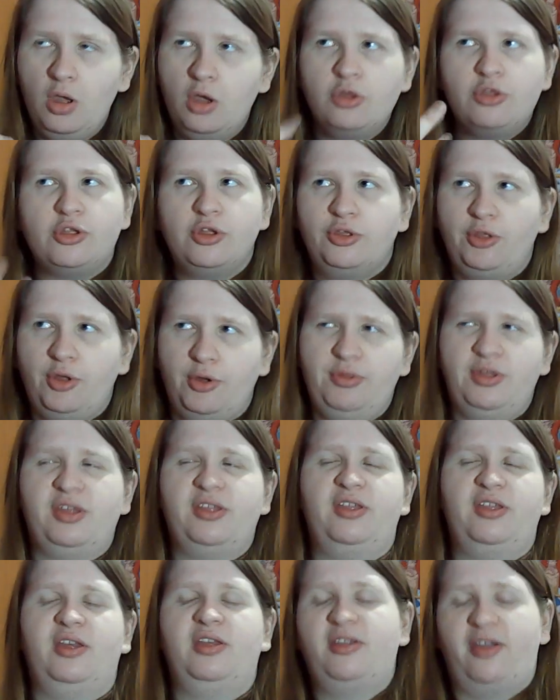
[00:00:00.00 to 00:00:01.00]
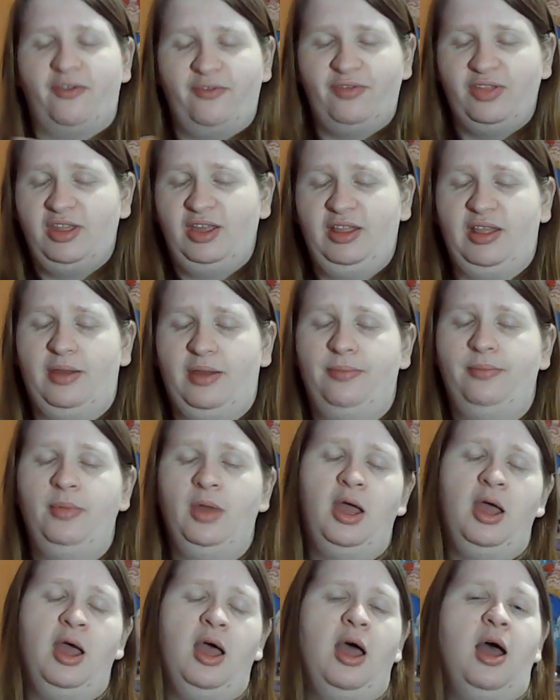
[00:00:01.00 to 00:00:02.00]
So those exist, I've seen them.
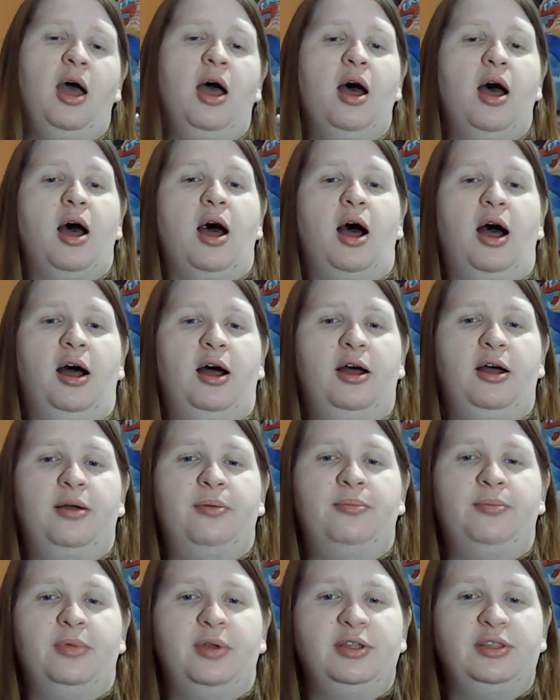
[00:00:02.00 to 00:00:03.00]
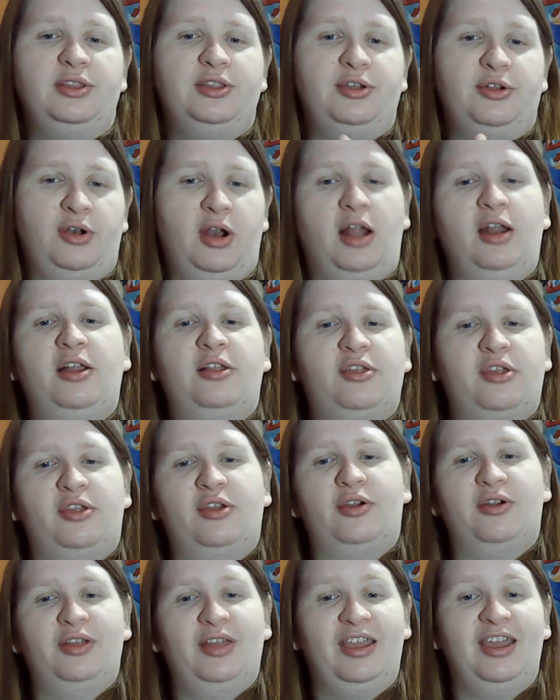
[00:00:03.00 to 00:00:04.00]
They're not
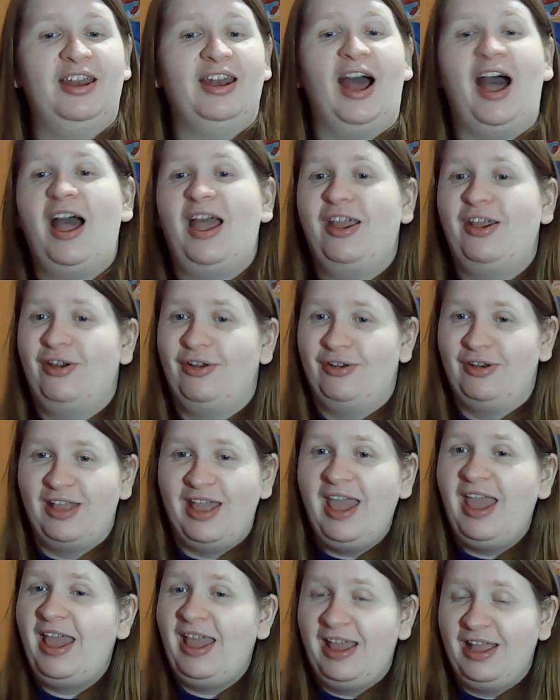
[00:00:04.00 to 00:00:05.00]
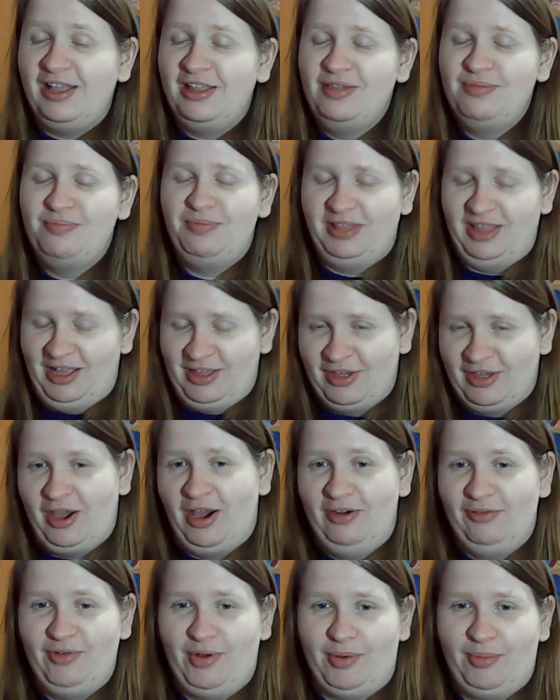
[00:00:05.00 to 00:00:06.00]
necessarily an iron cage, but that's
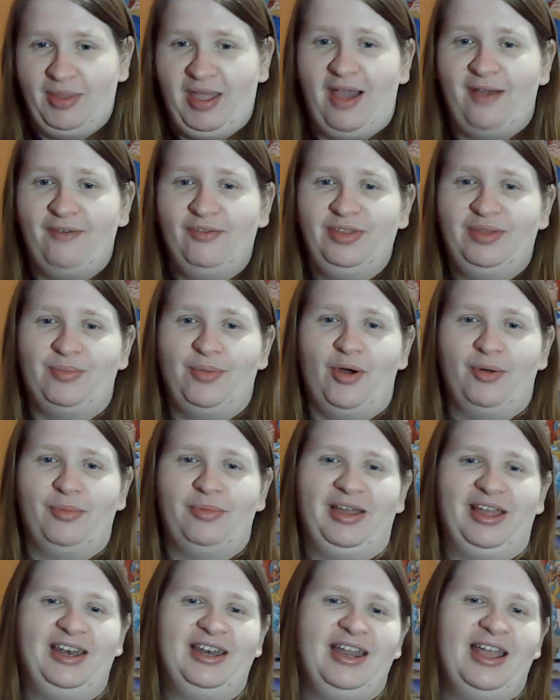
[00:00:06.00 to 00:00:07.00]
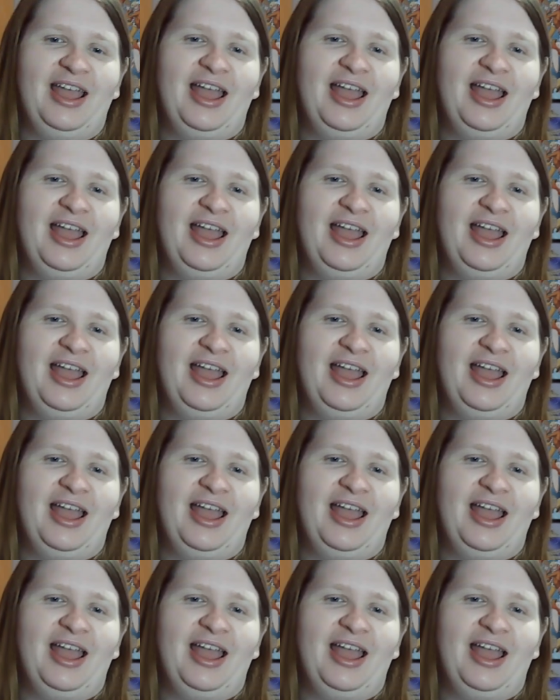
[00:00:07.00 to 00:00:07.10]
kind of what we have at the moment.